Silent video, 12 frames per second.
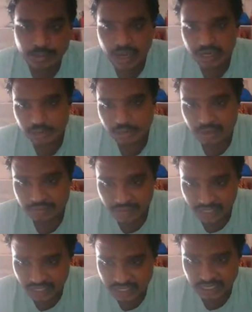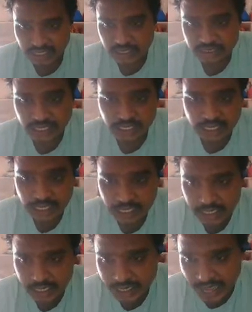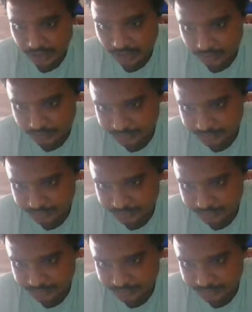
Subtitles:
the bottom of the settling tank.